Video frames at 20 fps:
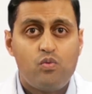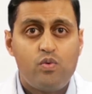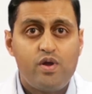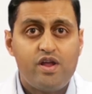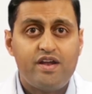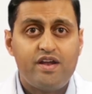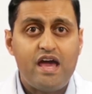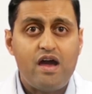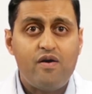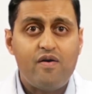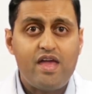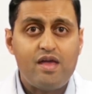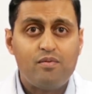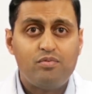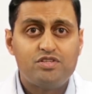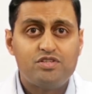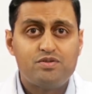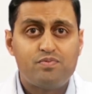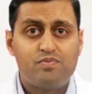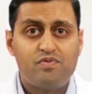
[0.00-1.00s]
we are now
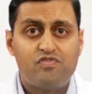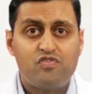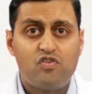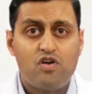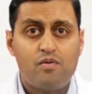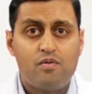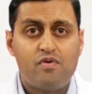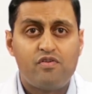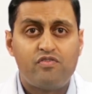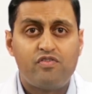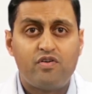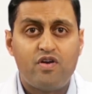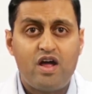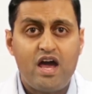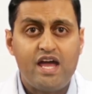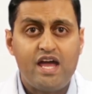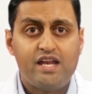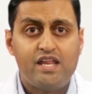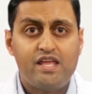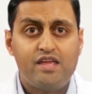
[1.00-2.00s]
able to perform a
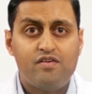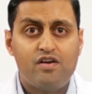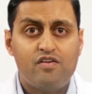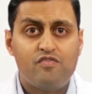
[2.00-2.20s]
variety